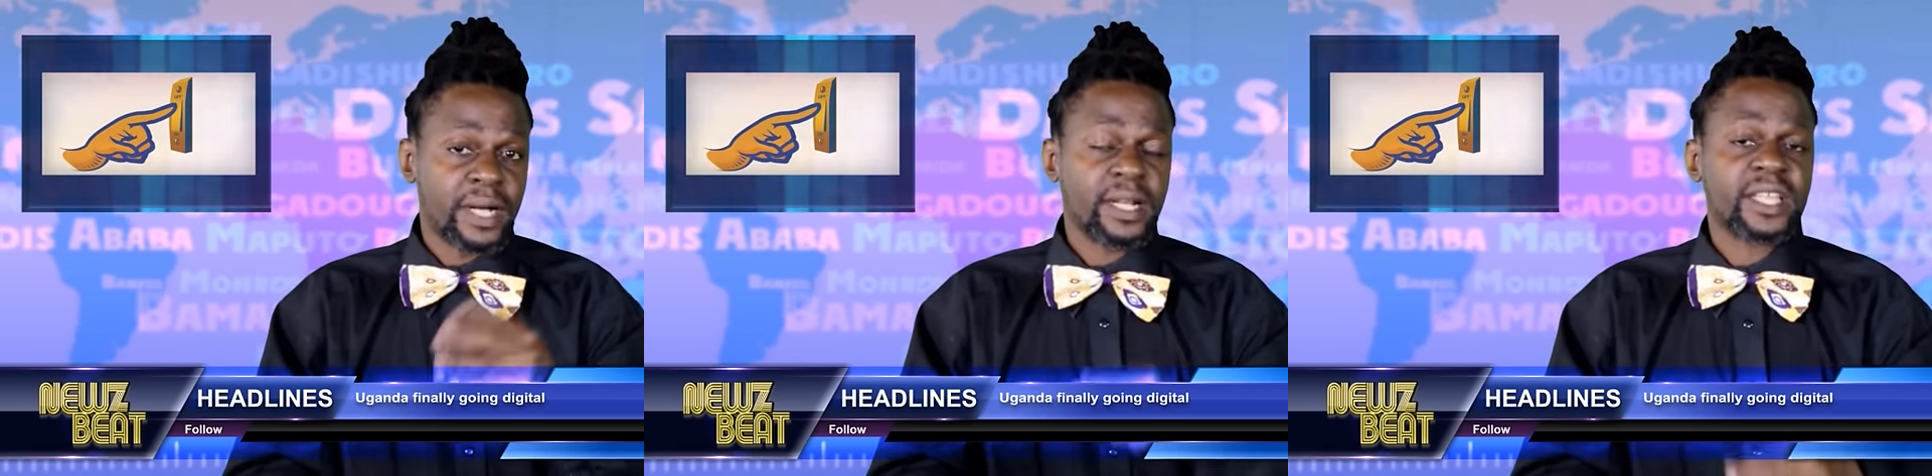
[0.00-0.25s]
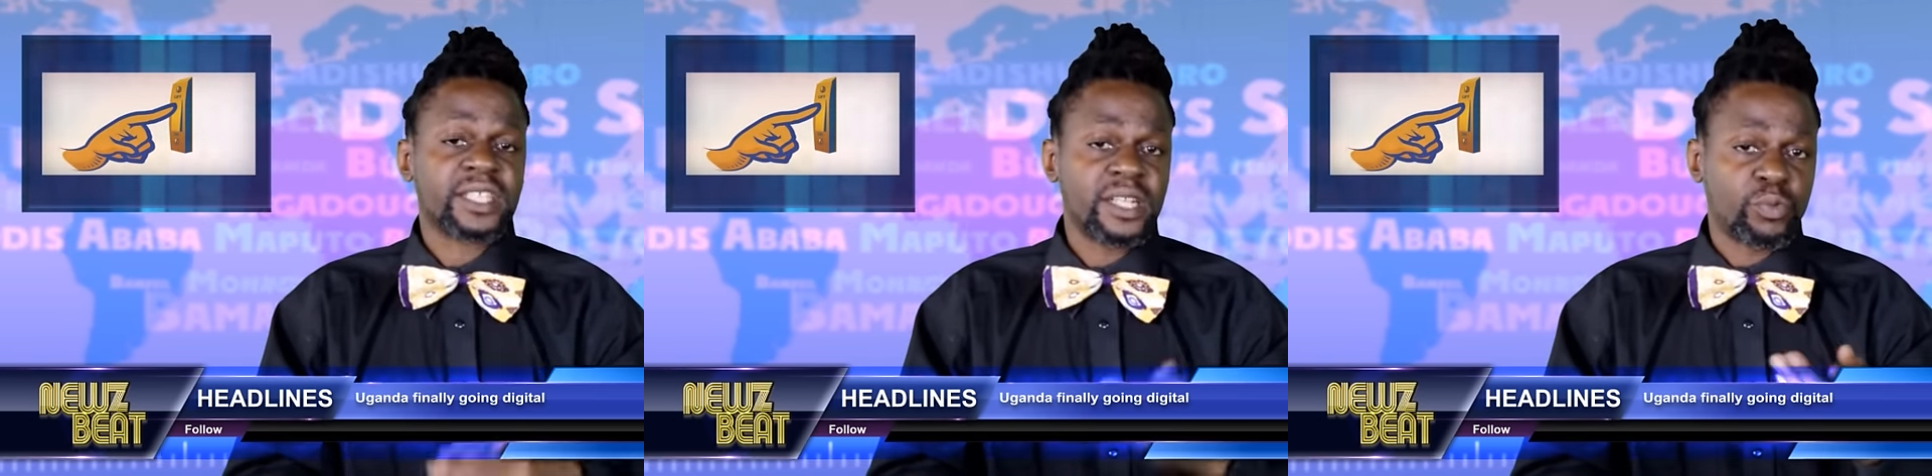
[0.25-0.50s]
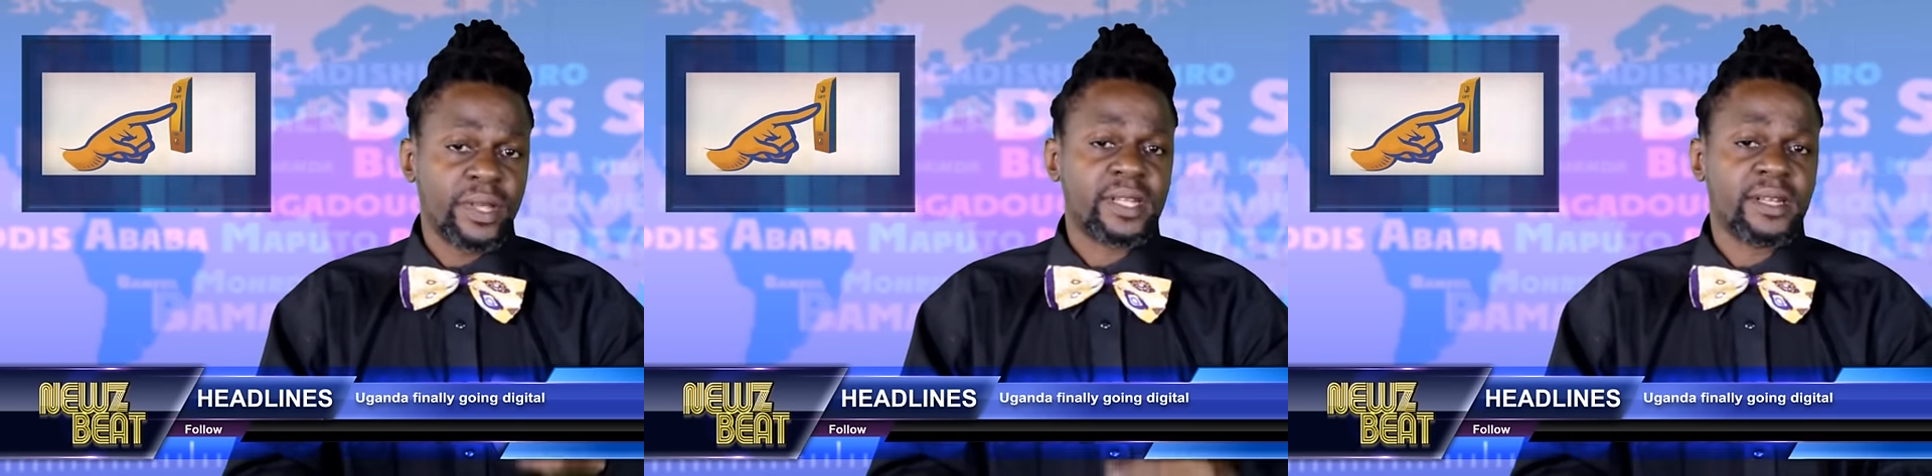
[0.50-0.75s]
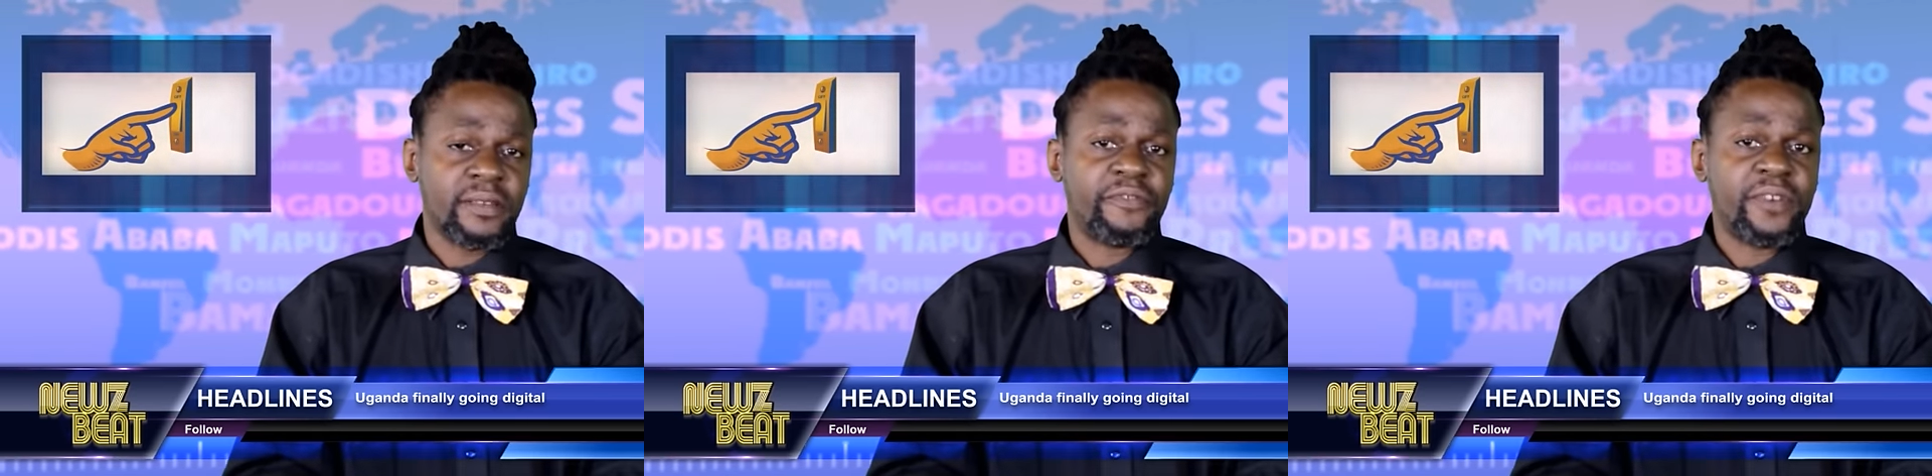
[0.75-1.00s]
backlash and
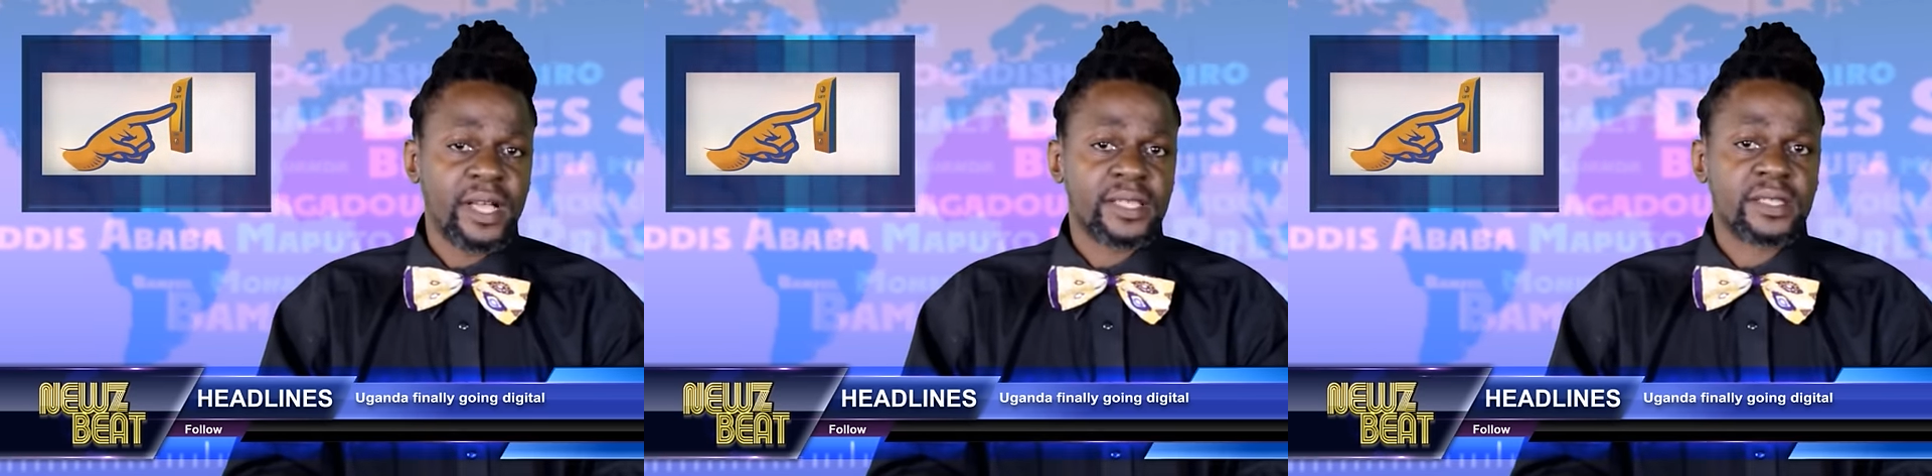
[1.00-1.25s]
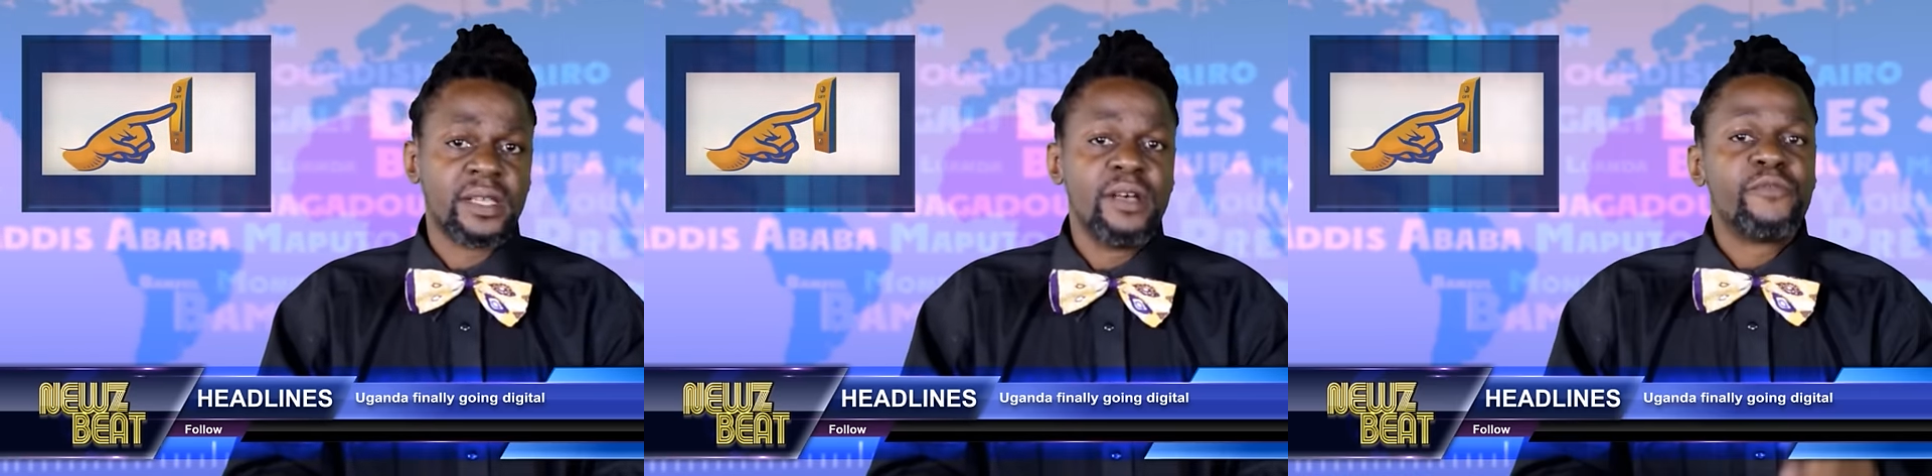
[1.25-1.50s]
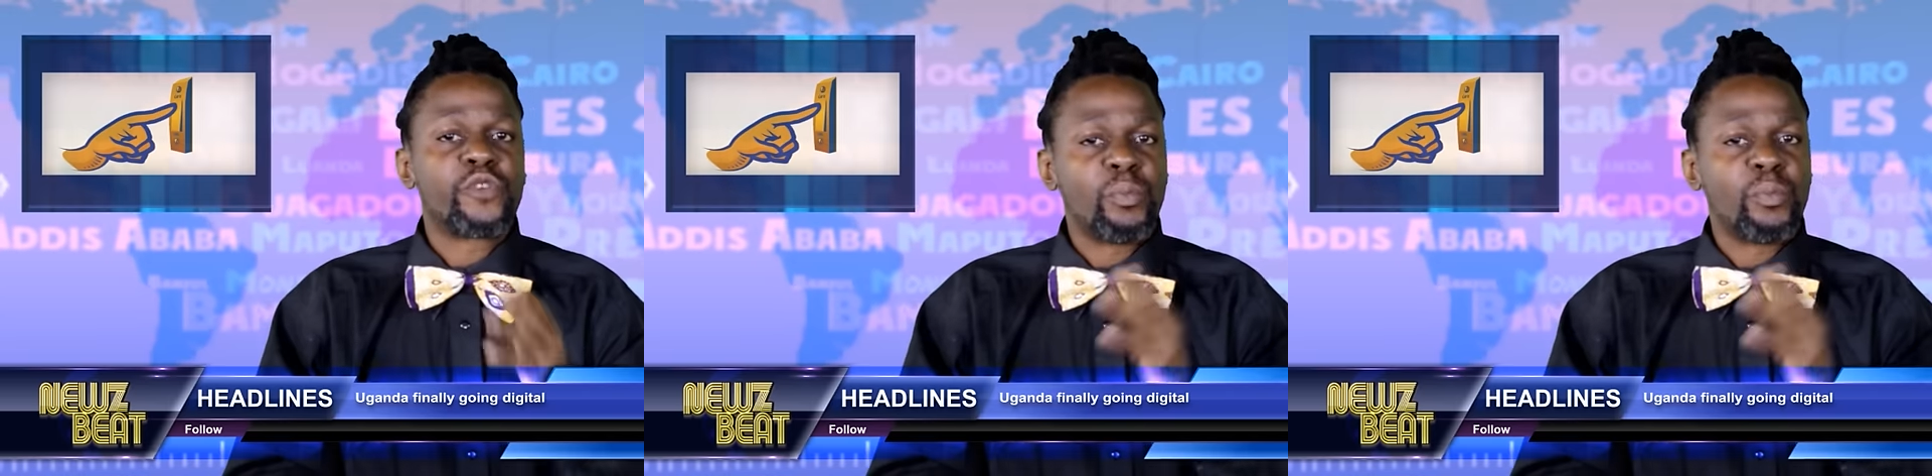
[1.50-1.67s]
created a fuss